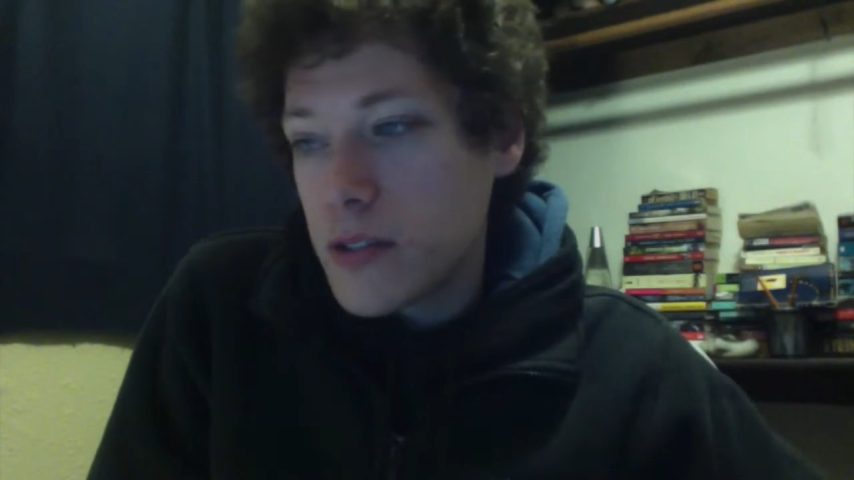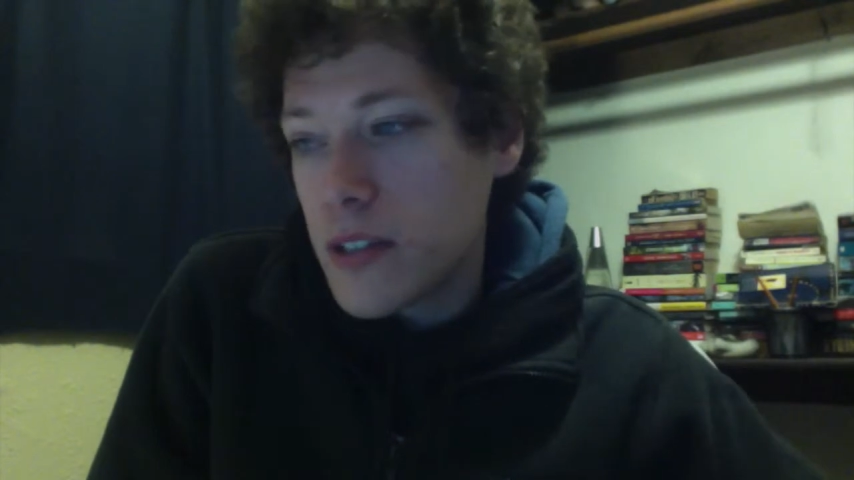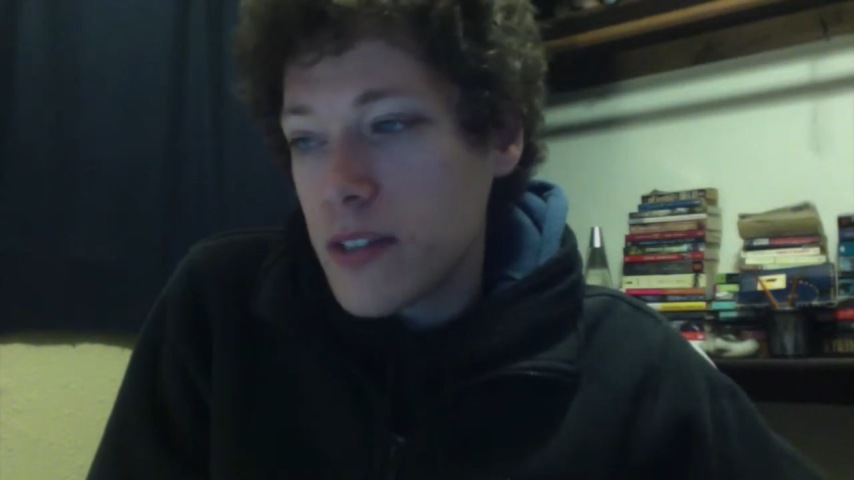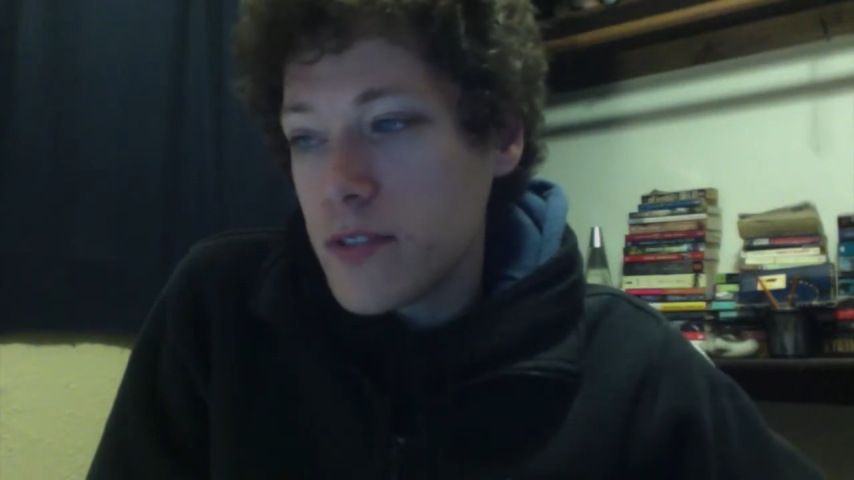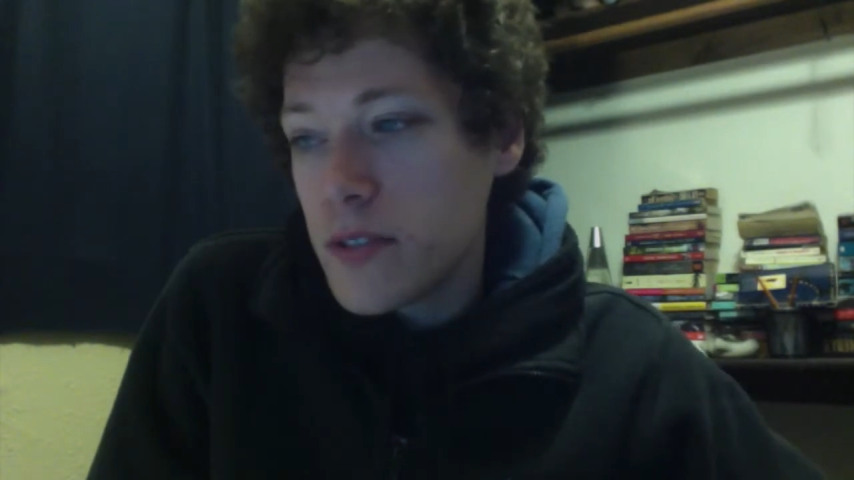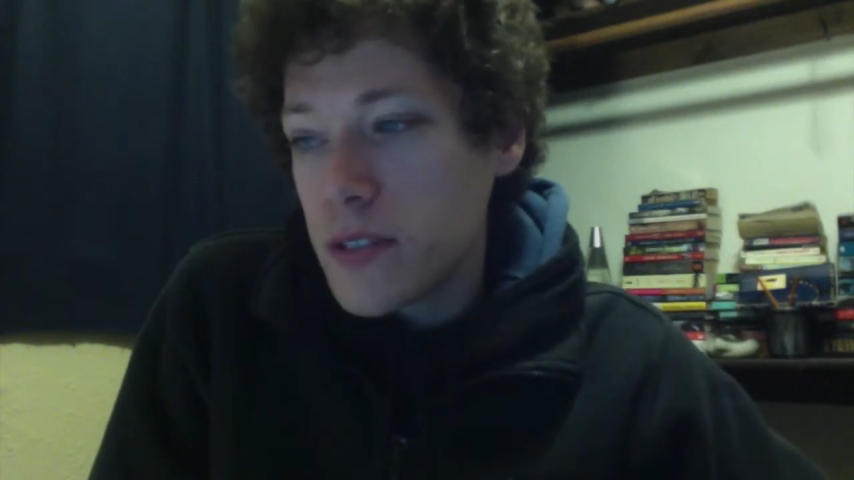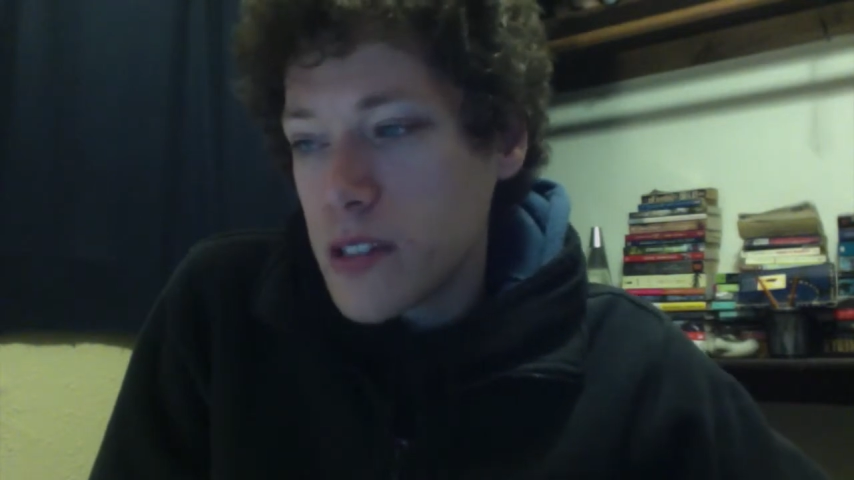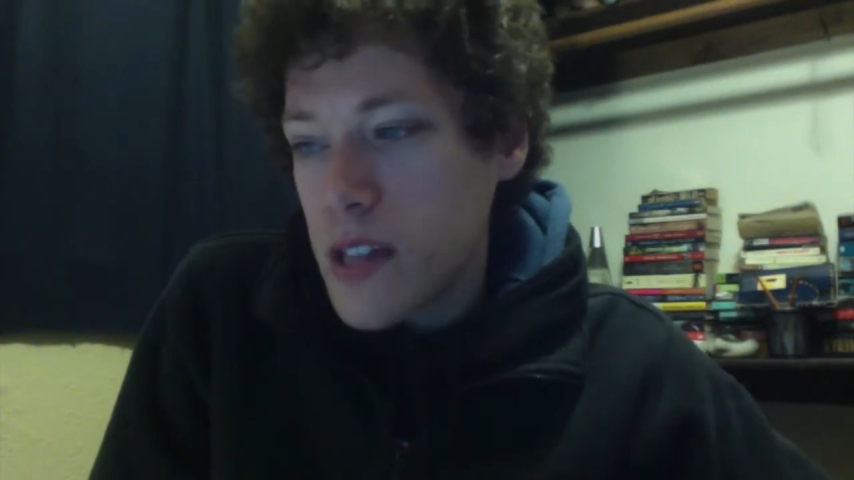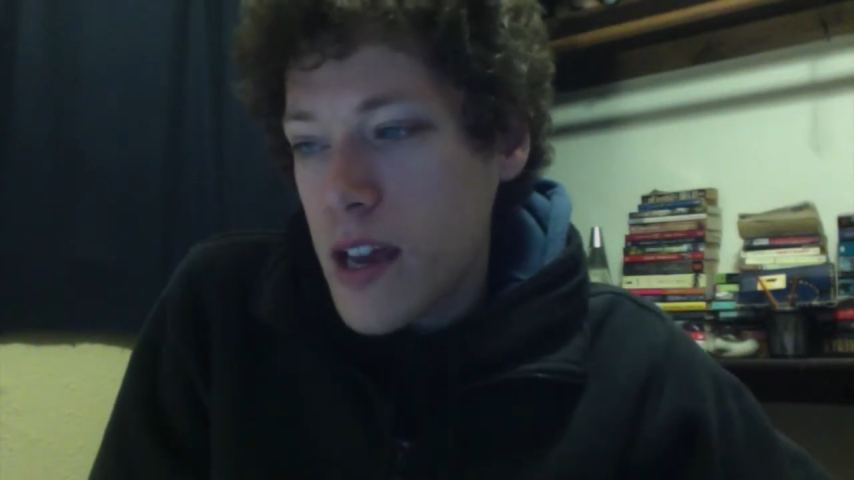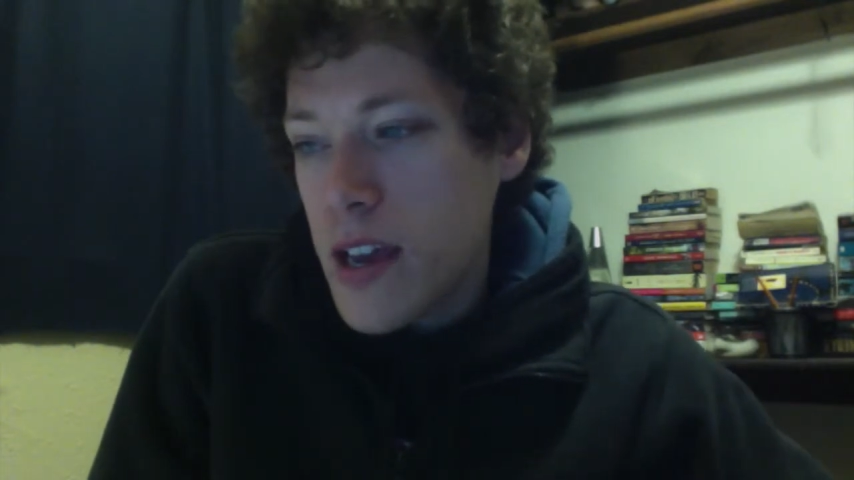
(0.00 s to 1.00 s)
levels,
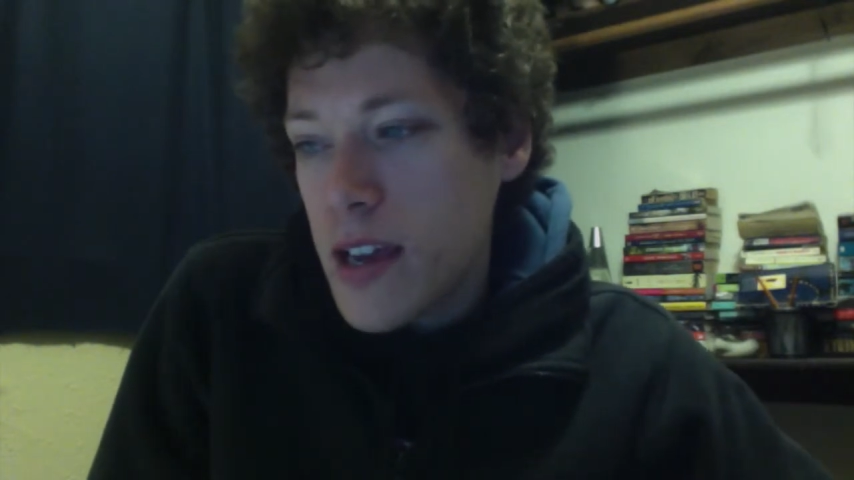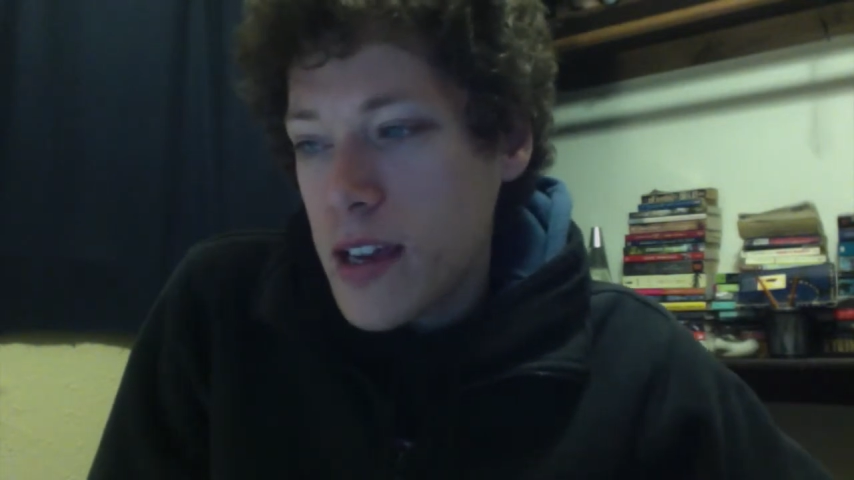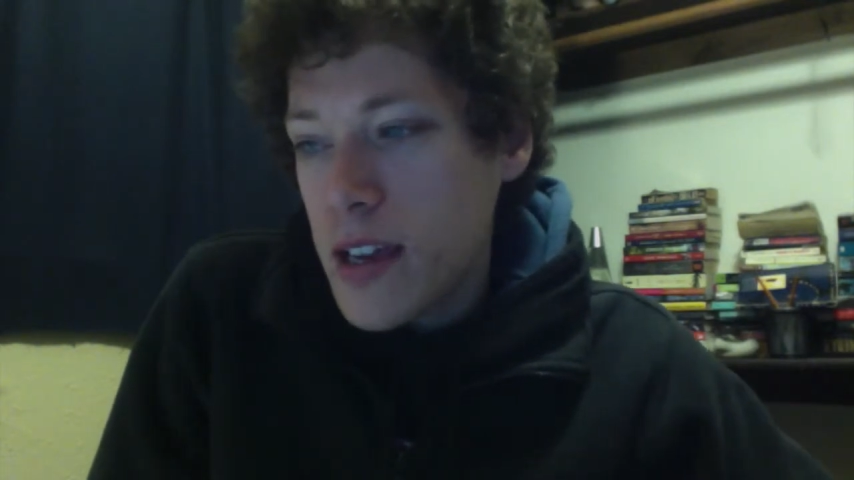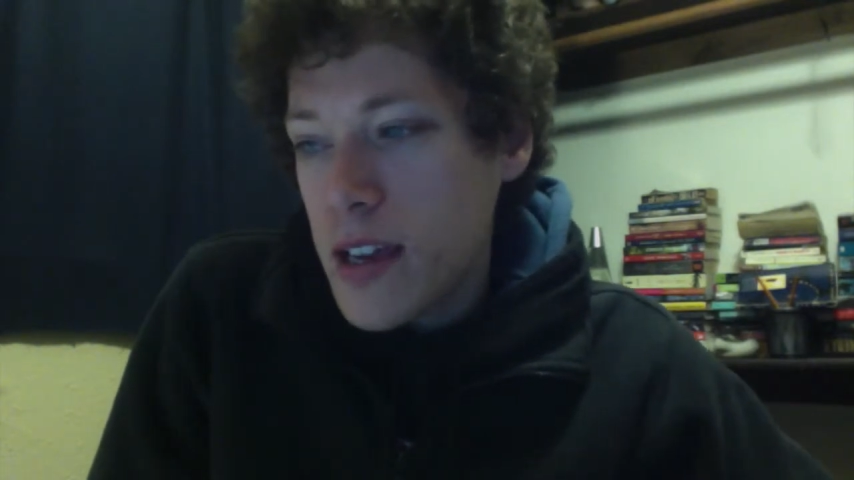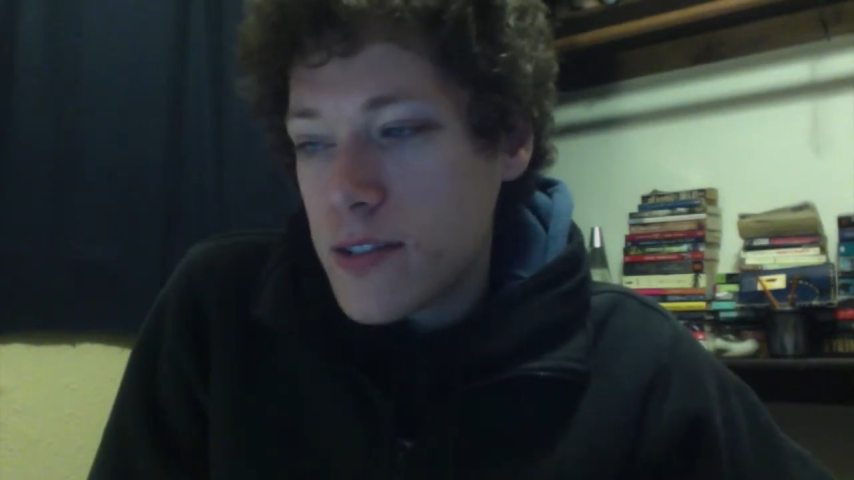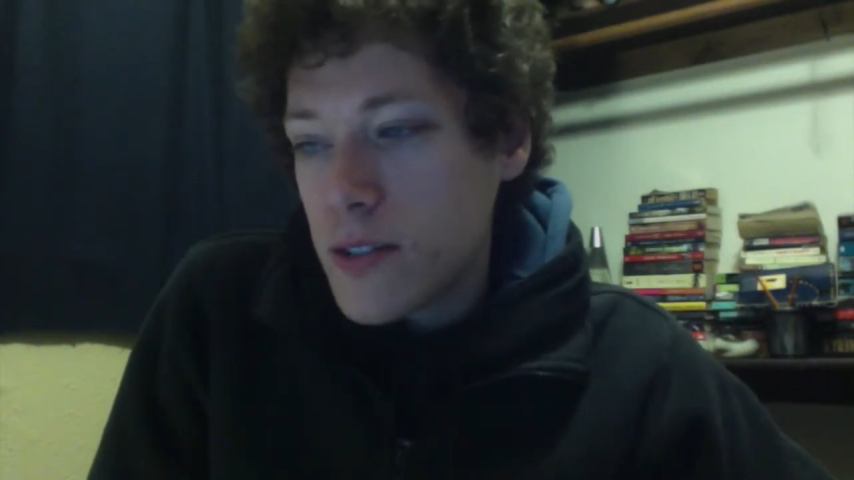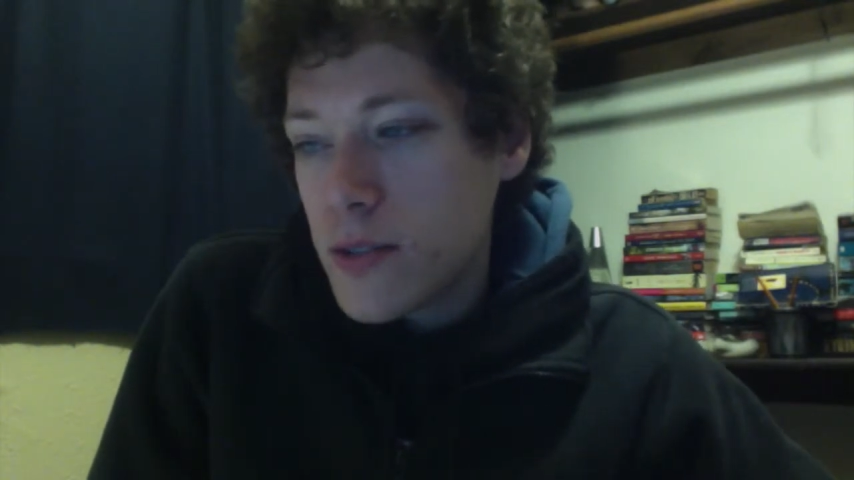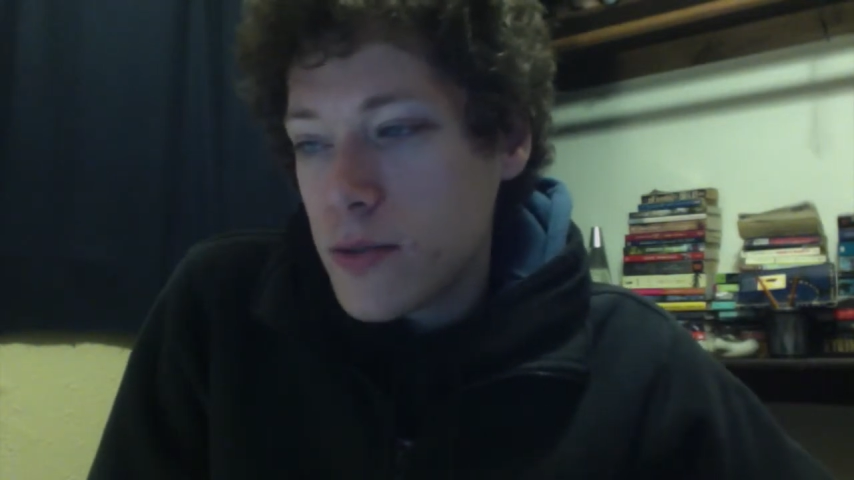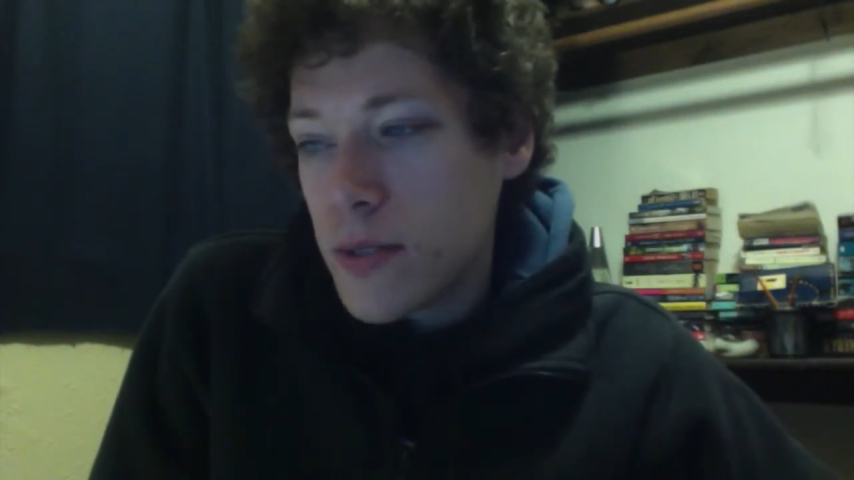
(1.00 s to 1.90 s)
and so,